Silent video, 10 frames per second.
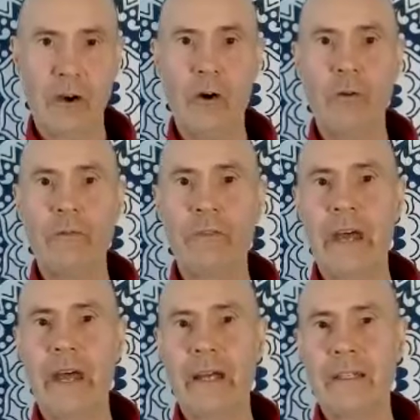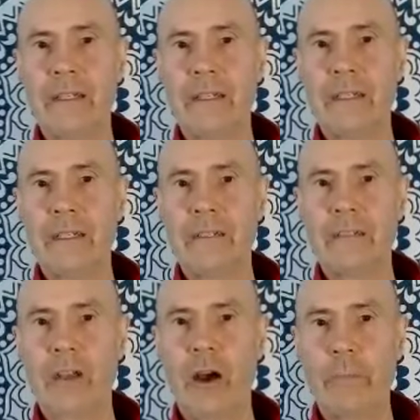of that
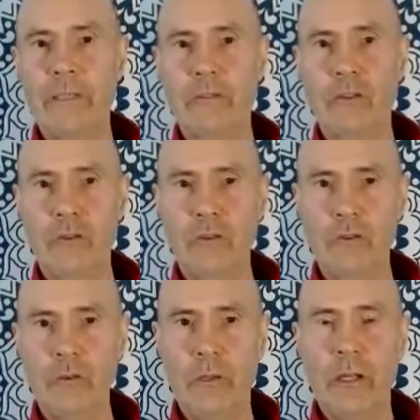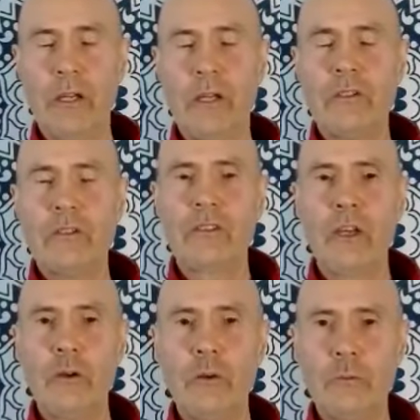is coming through.
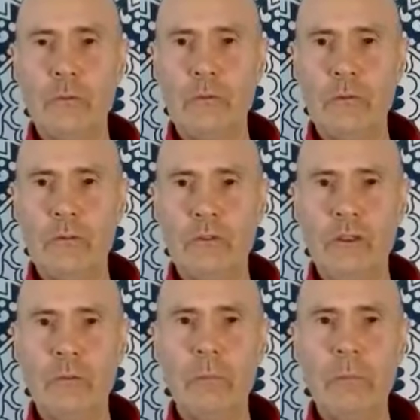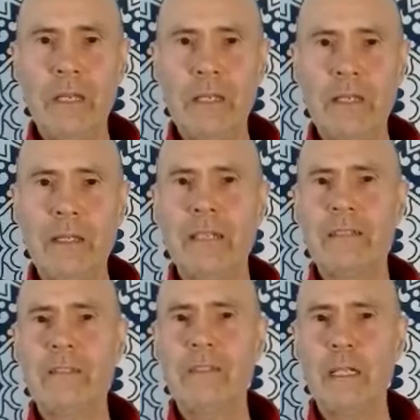So to me, there
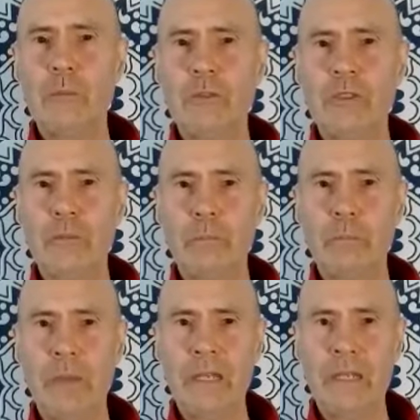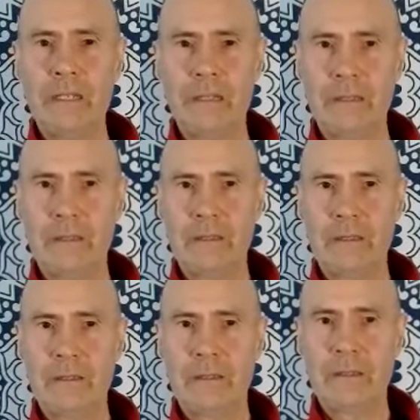seems to be
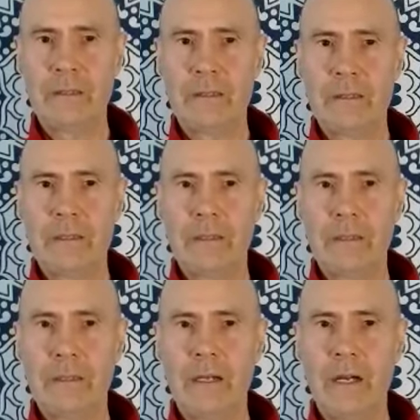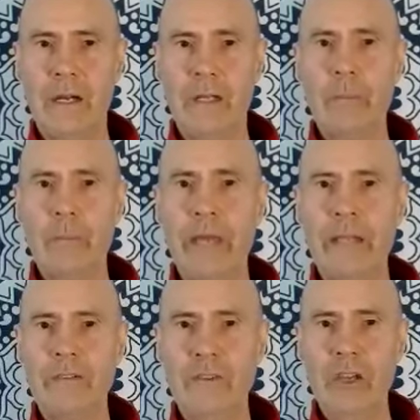an
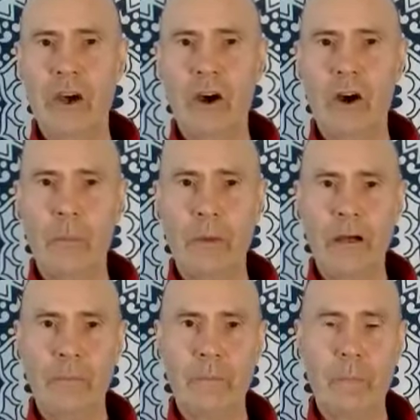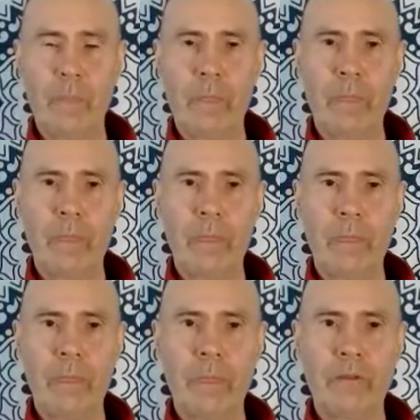immense karma
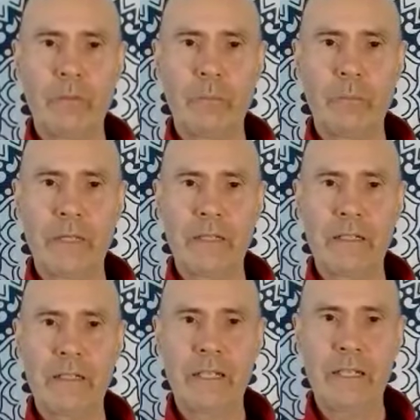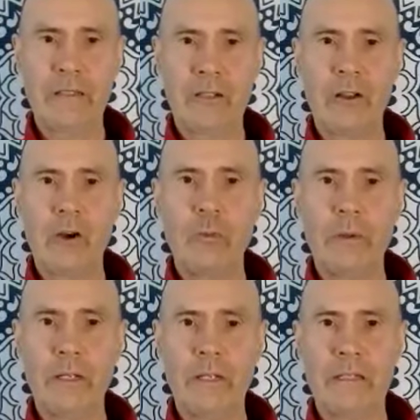to be cleared
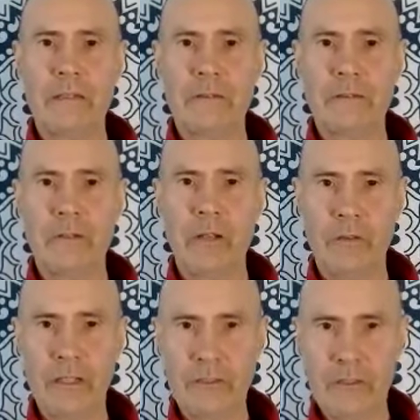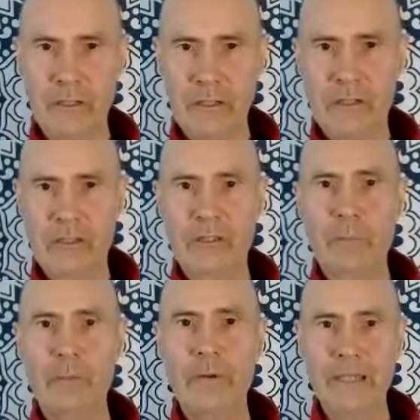globally. You know, this
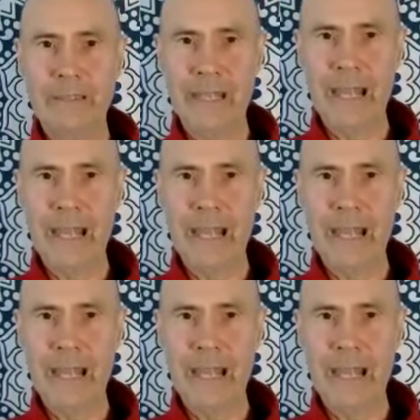spreads